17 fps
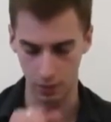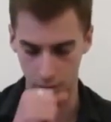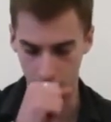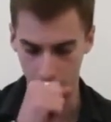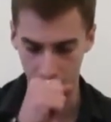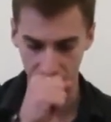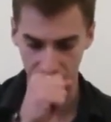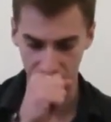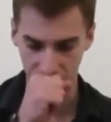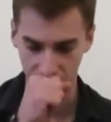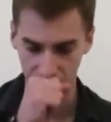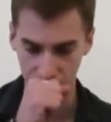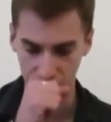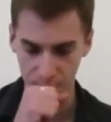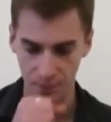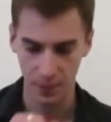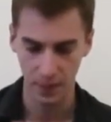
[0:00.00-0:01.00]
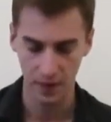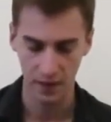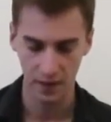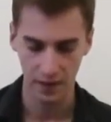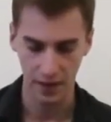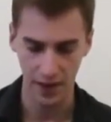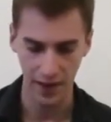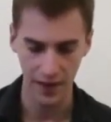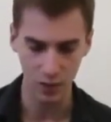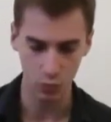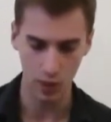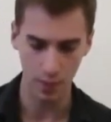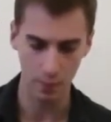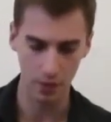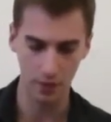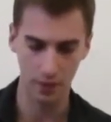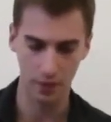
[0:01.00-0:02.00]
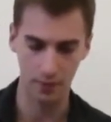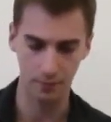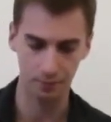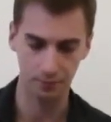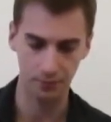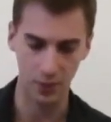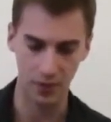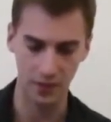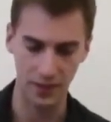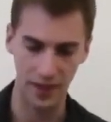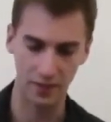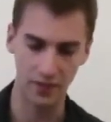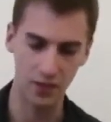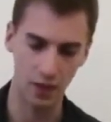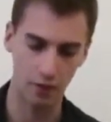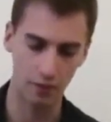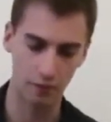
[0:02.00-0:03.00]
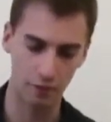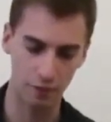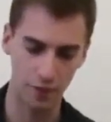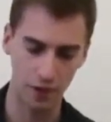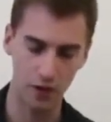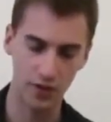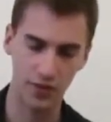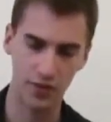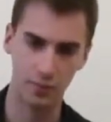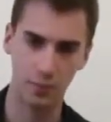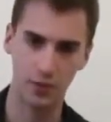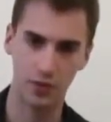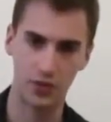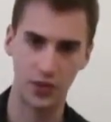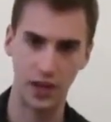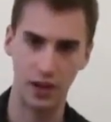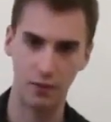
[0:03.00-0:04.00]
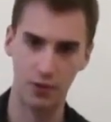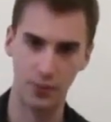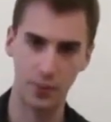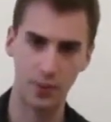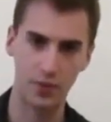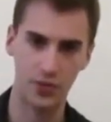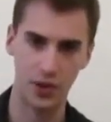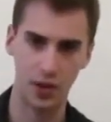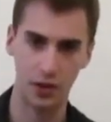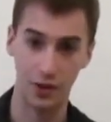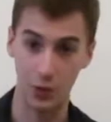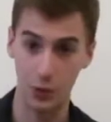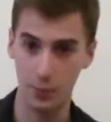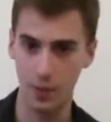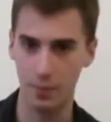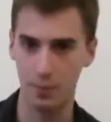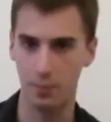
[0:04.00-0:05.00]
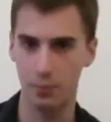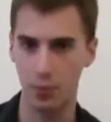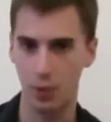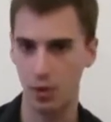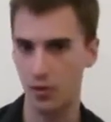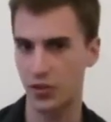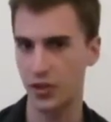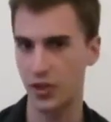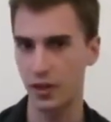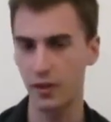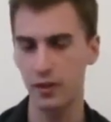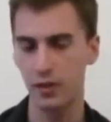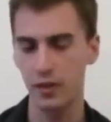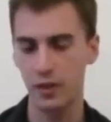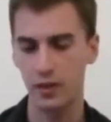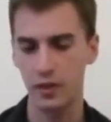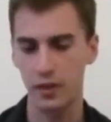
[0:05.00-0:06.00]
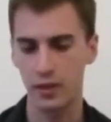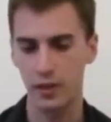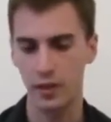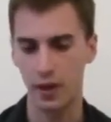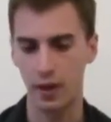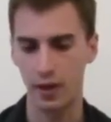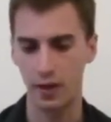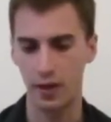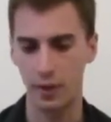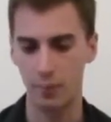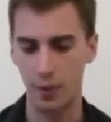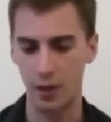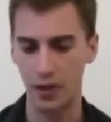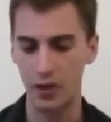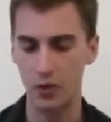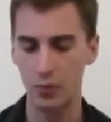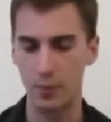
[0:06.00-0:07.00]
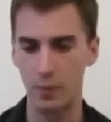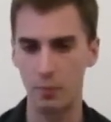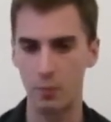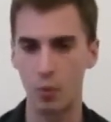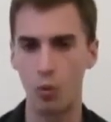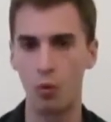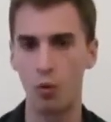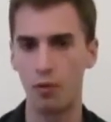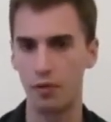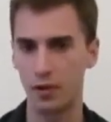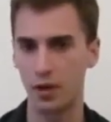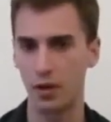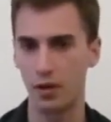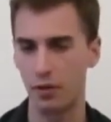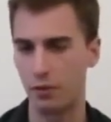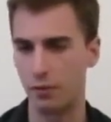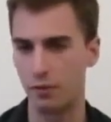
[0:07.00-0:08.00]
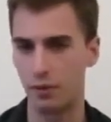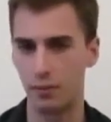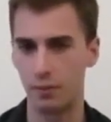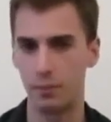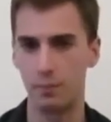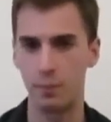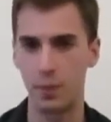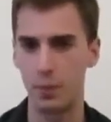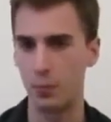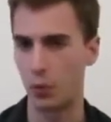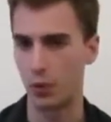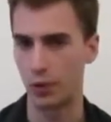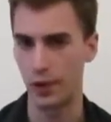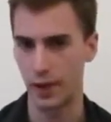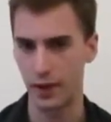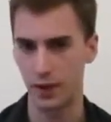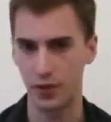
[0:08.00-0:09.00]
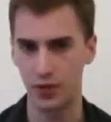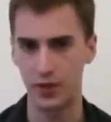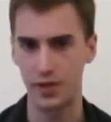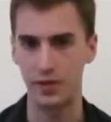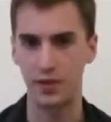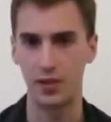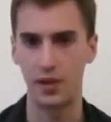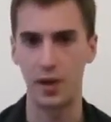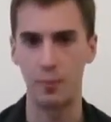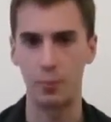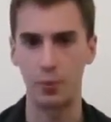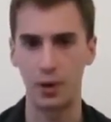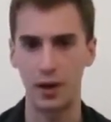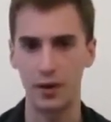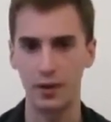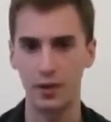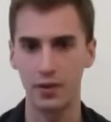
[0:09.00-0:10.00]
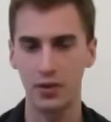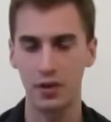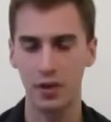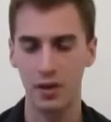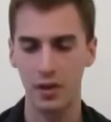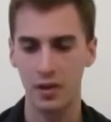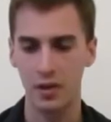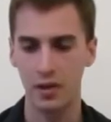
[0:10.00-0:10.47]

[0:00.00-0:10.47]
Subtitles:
So Aweber, again, very similar to GetResponse, a little bit pricier, a little bit more of a kind of bit more legacy to their brand.